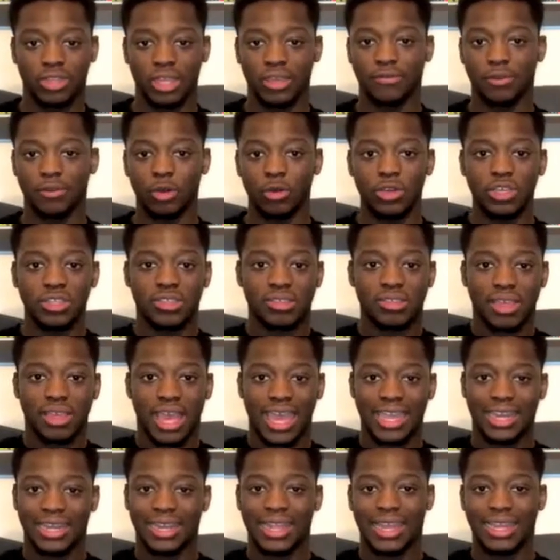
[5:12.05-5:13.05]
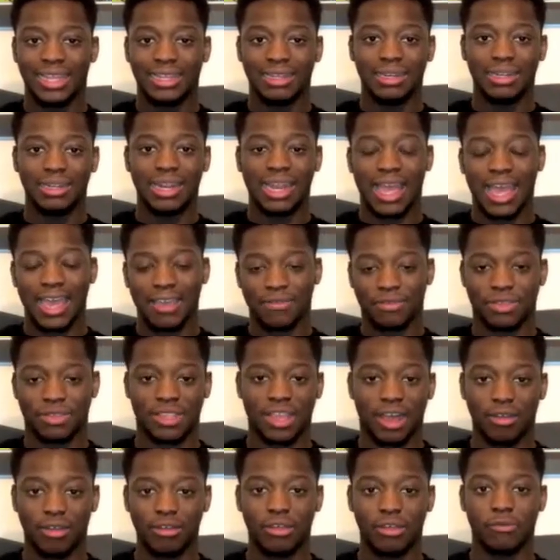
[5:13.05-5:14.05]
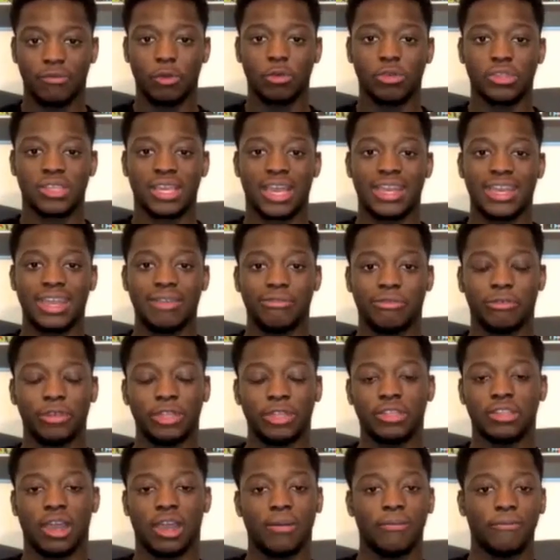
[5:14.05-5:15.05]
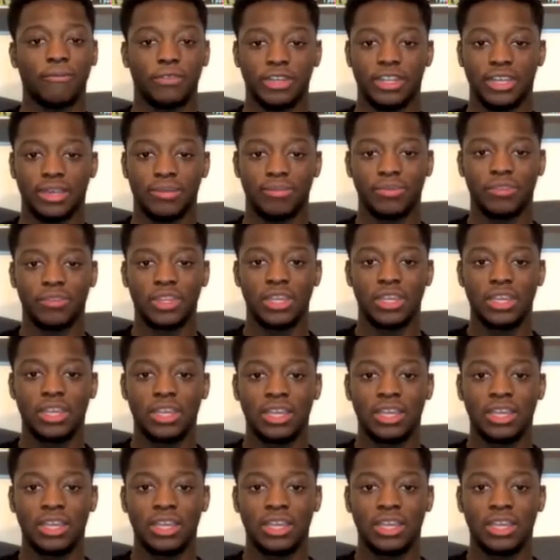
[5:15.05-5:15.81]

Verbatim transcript: They've always had that lifestyle. They've always had everything done for them,